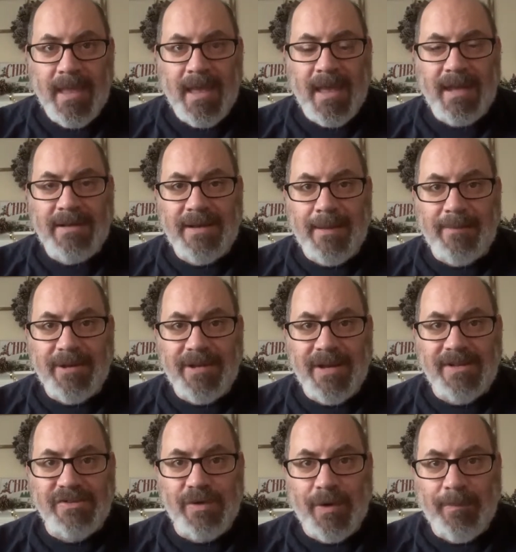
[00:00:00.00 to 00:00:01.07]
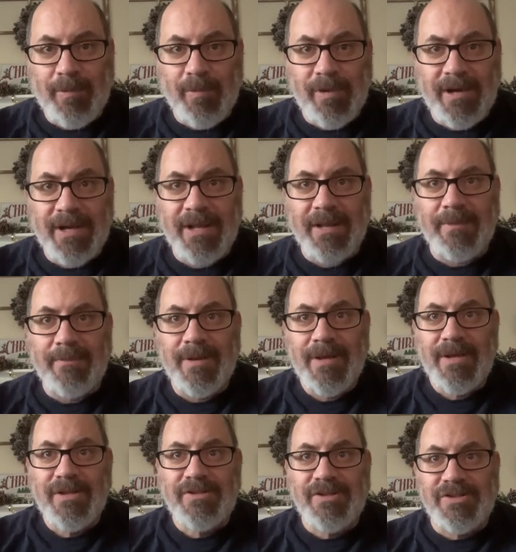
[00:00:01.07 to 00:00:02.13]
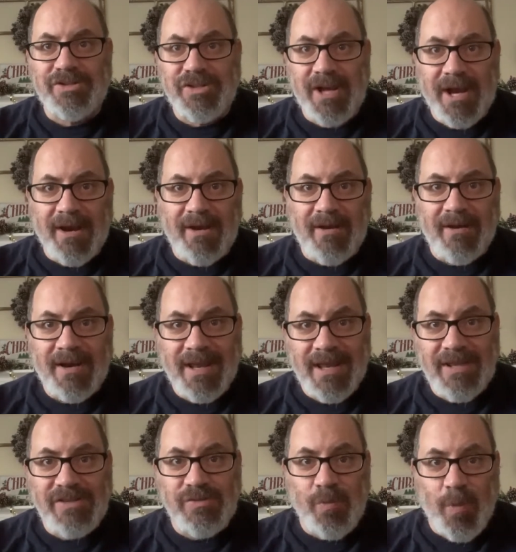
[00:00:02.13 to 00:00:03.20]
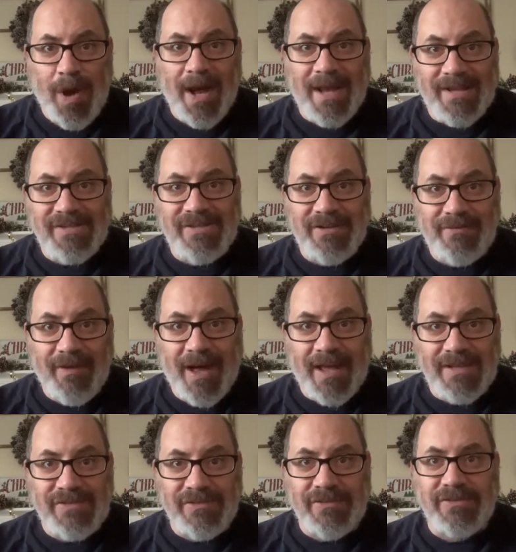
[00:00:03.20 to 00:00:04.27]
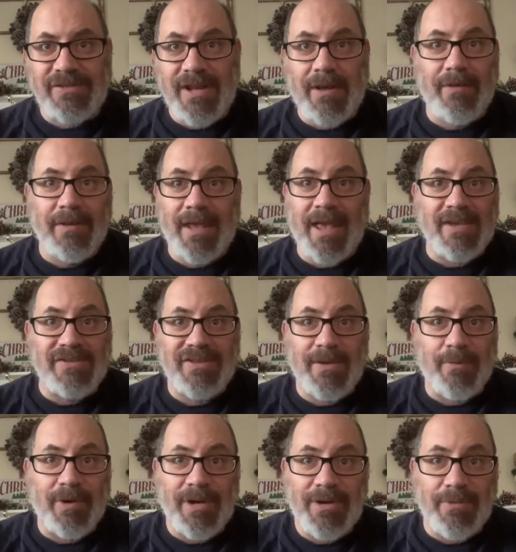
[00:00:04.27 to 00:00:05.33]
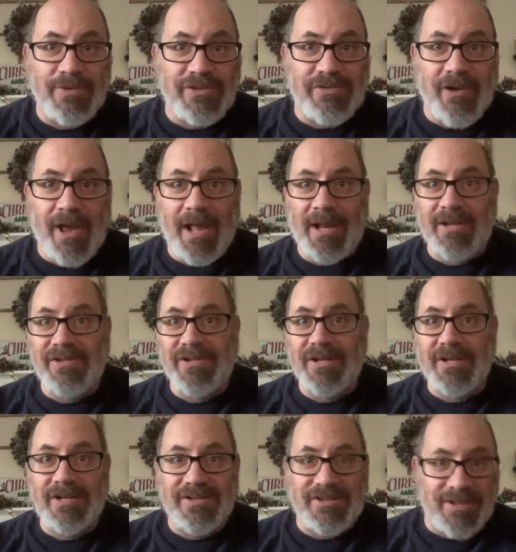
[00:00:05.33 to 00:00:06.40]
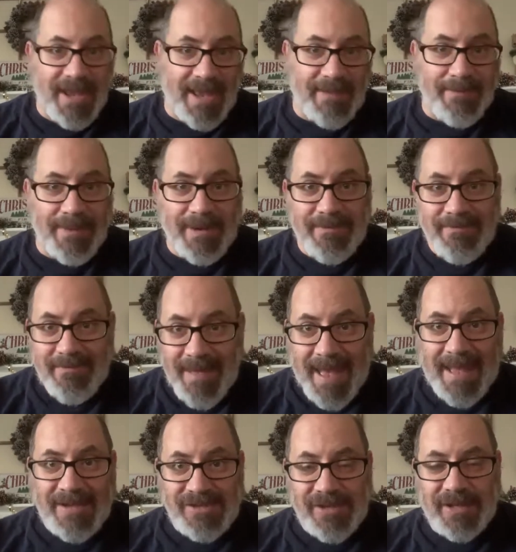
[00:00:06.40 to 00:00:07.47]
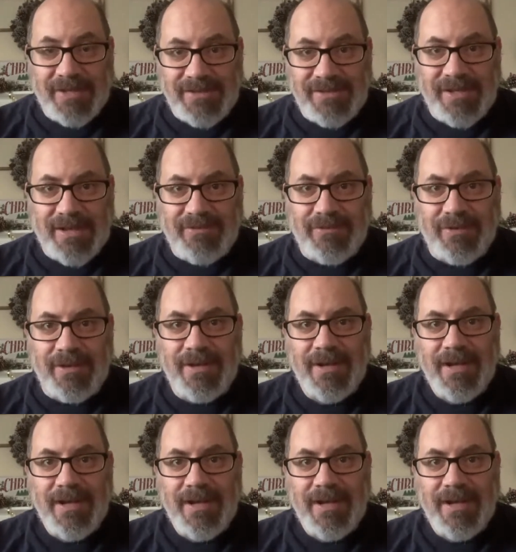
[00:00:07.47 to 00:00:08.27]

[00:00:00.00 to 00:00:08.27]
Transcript: And Nebuchadnezzar appointed him to chair his wise advisors. Now, yes, they were into astrology, enchantment, magic, etc.